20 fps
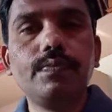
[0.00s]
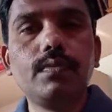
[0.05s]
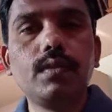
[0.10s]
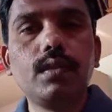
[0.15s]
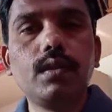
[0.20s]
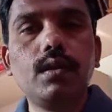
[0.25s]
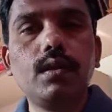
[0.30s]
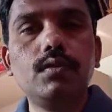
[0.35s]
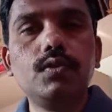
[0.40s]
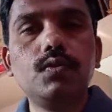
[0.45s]

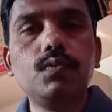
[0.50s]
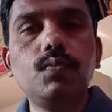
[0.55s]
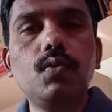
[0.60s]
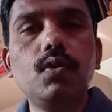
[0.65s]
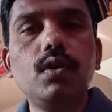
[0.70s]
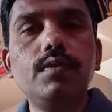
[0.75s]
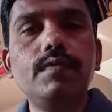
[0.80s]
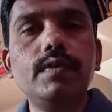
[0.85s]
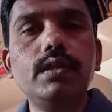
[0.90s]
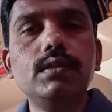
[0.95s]
Small v
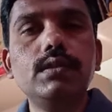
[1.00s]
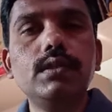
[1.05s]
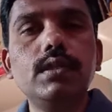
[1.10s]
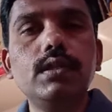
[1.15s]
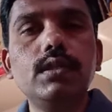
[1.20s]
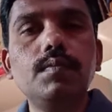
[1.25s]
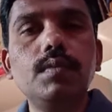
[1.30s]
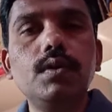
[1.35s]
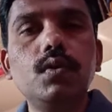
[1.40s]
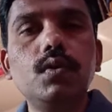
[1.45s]
is nothing but
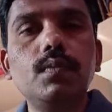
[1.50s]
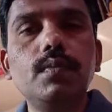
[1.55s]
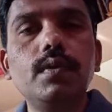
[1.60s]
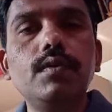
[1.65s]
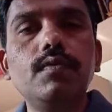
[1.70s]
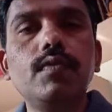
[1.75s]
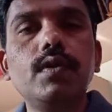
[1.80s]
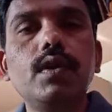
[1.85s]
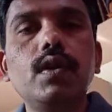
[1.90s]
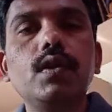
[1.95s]
to be
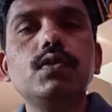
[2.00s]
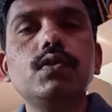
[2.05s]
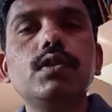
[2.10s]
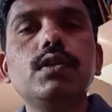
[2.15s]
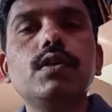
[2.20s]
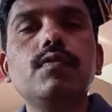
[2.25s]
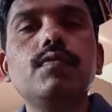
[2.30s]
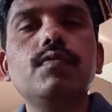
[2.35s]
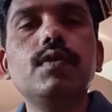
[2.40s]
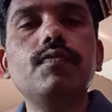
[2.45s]
velocity of the
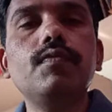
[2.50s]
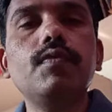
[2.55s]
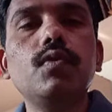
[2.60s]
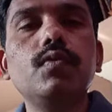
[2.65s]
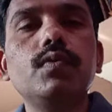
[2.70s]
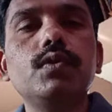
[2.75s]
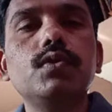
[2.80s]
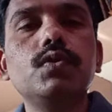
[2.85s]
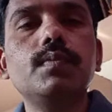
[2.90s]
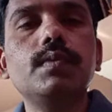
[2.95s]
wave is to
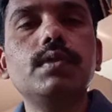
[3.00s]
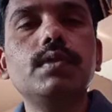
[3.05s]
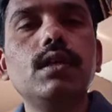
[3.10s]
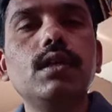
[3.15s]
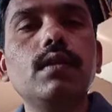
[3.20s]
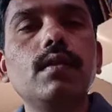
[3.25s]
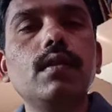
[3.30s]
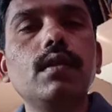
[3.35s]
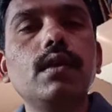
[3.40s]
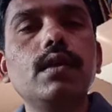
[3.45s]
be there,
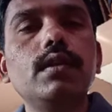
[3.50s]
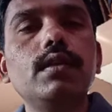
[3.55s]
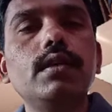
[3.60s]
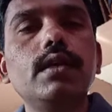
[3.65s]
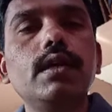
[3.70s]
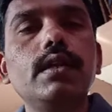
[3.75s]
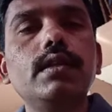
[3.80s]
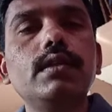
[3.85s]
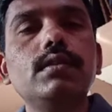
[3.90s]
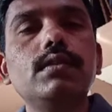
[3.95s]
n is
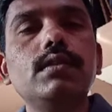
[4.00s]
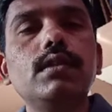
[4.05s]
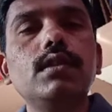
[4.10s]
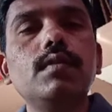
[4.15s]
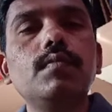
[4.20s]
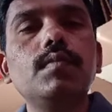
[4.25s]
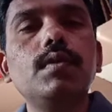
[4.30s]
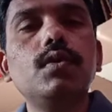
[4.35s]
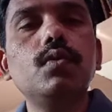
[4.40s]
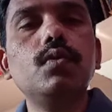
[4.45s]
nothing but
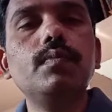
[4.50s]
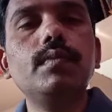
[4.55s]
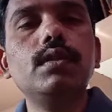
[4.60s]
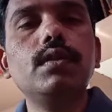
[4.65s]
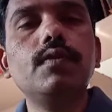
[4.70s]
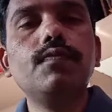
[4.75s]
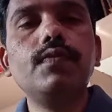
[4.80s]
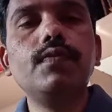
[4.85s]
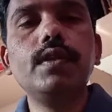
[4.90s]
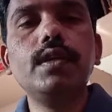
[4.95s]
to be the
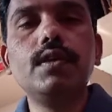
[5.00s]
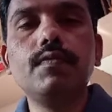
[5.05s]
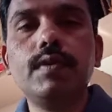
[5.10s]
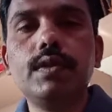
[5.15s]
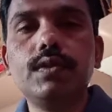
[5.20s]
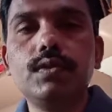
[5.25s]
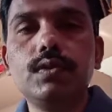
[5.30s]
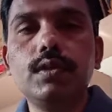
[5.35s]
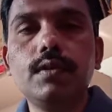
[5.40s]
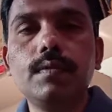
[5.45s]

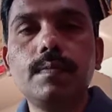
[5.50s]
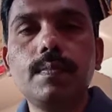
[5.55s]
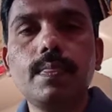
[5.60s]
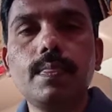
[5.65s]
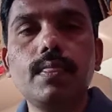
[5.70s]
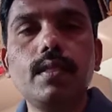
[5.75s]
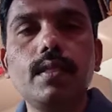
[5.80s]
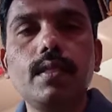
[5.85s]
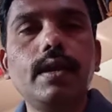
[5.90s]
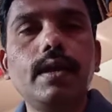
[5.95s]
frequency,
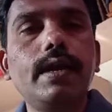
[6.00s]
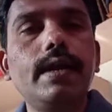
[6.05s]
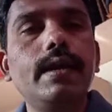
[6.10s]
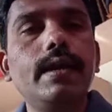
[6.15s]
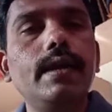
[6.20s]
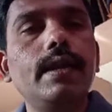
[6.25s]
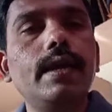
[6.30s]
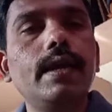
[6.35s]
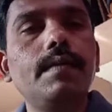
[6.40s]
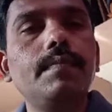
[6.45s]
and
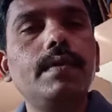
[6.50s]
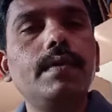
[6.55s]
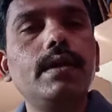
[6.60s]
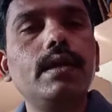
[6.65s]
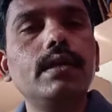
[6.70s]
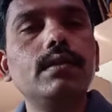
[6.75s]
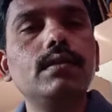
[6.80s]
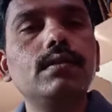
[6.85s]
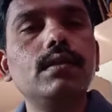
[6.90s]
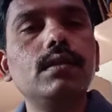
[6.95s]
lambda is
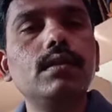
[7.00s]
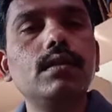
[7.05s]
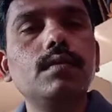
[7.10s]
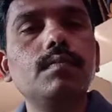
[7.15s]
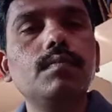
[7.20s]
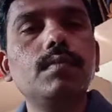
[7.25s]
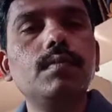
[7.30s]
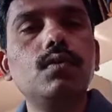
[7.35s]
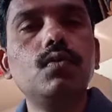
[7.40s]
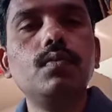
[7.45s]
nothing but
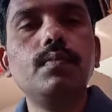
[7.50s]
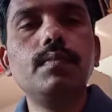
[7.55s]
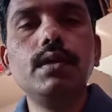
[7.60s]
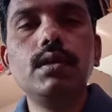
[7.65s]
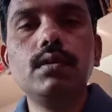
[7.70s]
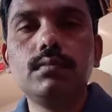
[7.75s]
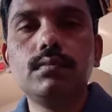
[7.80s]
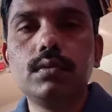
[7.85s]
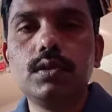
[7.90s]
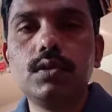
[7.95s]
to be
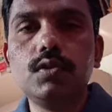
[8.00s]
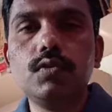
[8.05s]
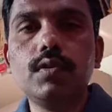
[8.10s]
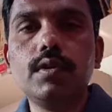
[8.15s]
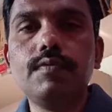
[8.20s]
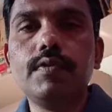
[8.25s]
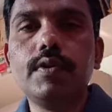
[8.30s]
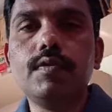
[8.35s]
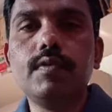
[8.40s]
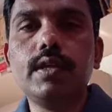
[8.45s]
your
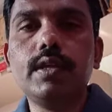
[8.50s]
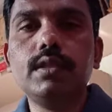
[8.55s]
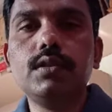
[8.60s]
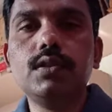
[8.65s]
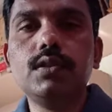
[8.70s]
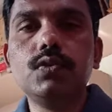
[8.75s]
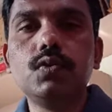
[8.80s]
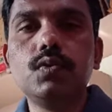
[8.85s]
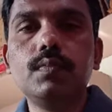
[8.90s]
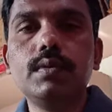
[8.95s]
wavelength is to
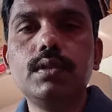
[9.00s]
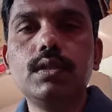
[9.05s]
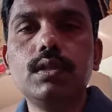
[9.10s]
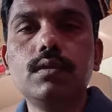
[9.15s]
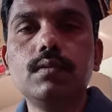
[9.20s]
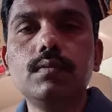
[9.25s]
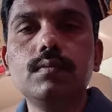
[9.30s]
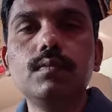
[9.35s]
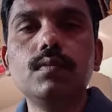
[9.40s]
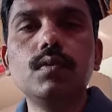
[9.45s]
be there.
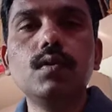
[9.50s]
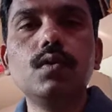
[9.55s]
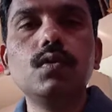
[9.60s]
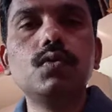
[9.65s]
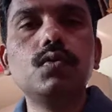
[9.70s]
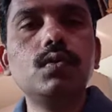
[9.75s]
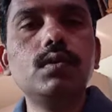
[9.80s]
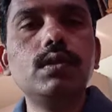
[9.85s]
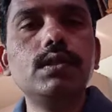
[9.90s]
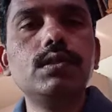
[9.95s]
So
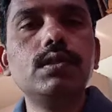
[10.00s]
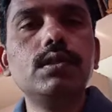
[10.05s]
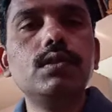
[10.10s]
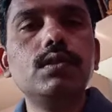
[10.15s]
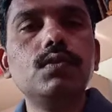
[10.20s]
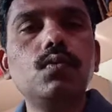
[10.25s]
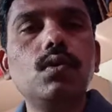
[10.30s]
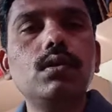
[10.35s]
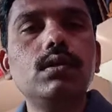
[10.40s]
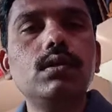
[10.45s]
this is
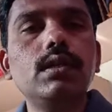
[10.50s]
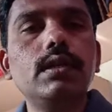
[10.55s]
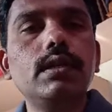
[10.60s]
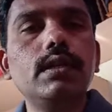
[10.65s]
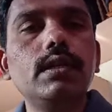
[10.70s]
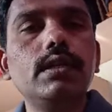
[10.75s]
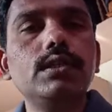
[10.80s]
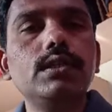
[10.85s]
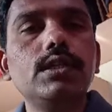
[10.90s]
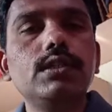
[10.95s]
what the
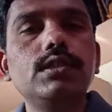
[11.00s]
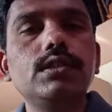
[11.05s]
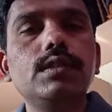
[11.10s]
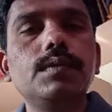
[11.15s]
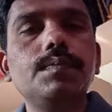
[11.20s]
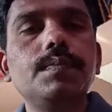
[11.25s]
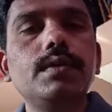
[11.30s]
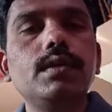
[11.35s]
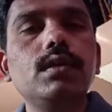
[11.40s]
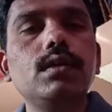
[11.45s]
relationship
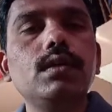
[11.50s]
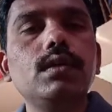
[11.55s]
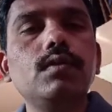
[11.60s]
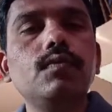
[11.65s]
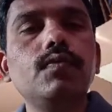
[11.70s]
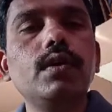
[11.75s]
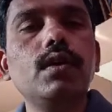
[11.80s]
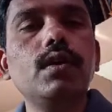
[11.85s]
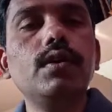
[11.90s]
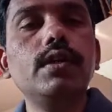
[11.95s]
we
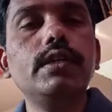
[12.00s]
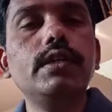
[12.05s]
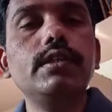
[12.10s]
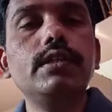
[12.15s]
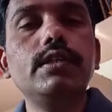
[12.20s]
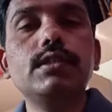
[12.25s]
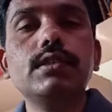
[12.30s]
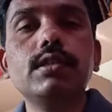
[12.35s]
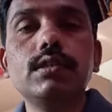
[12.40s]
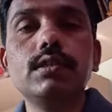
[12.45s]
already
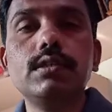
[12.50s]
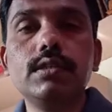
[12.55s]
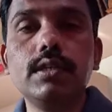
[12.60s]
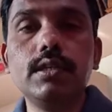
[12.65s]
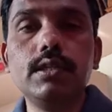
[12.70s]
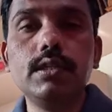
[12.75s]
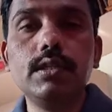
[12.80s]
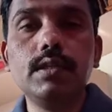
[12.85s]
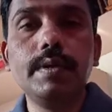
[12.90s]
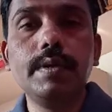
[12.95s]
discussed in the
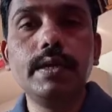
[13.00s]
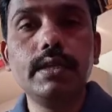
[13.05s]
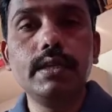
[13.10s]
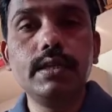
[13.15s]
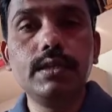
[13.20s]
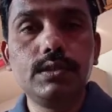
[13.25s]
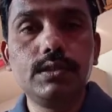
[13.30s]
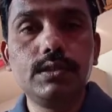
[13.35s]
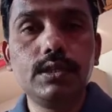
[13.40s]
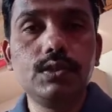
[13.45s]
beginning
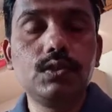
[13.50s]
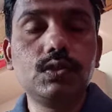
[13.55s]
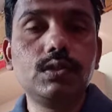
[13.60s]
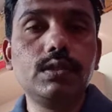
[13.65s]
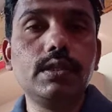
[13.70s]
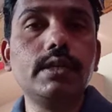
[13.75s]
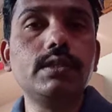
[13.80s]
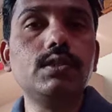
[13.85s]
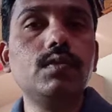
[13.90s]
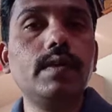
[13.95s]
stage. That's
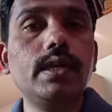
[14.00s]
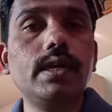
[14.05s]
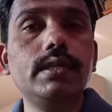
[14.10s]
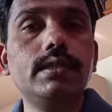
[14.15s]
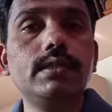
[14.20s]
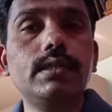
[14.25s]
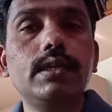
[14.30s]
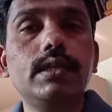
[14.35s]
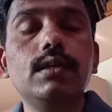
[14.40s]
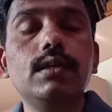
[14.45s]
why I said